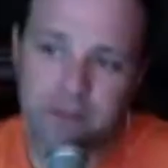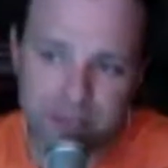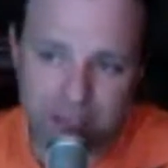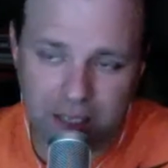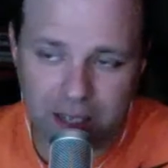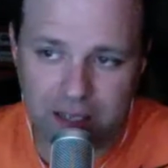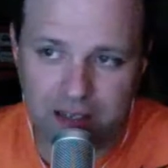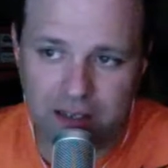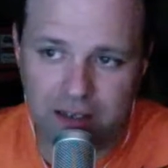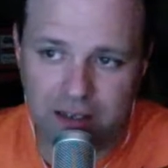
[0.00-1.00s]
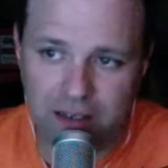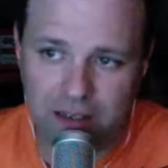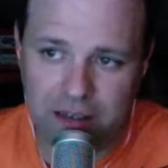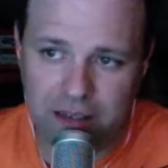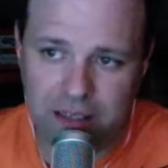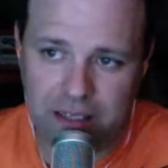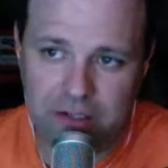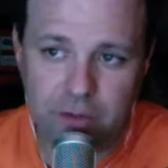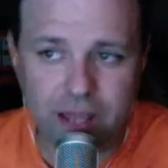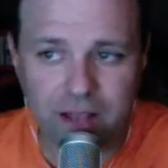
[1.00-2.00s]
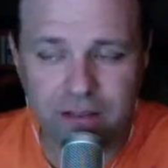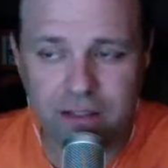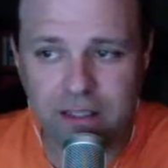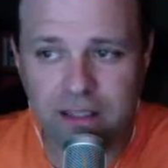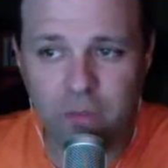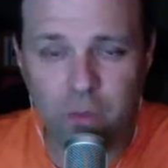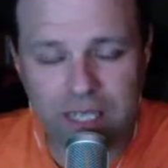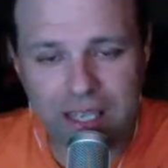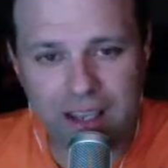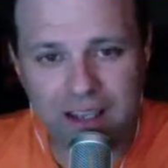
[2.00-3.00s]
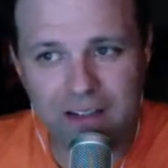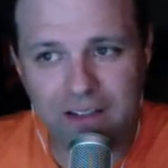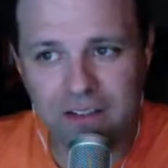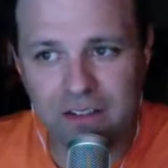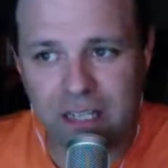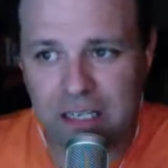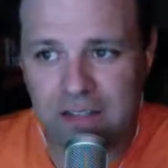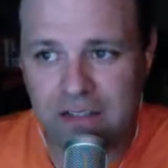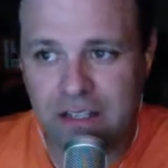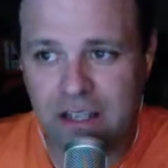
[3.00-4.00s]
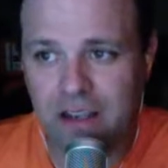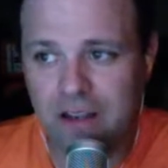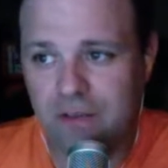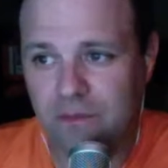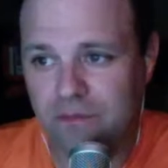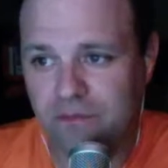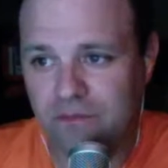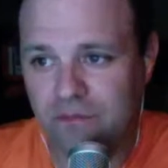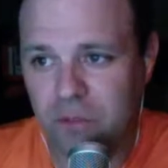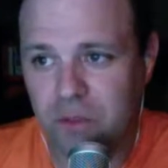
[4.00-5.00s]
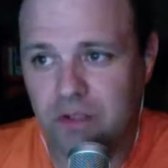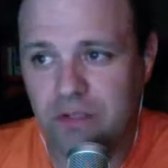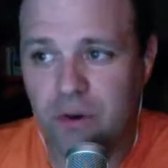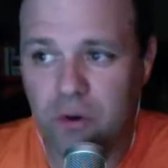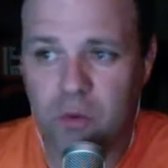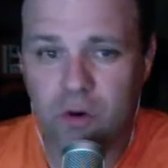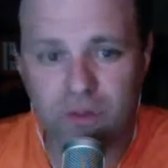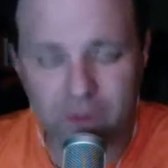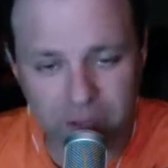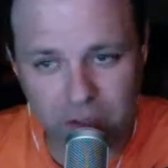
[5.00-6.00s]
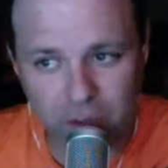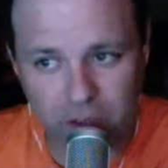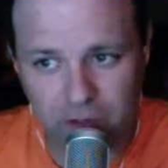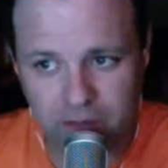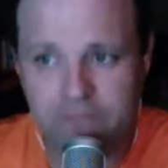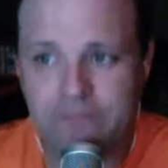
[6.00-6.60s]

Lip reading: I hit the 2010 Week 8 NCAA football scoreboard for the Big 12.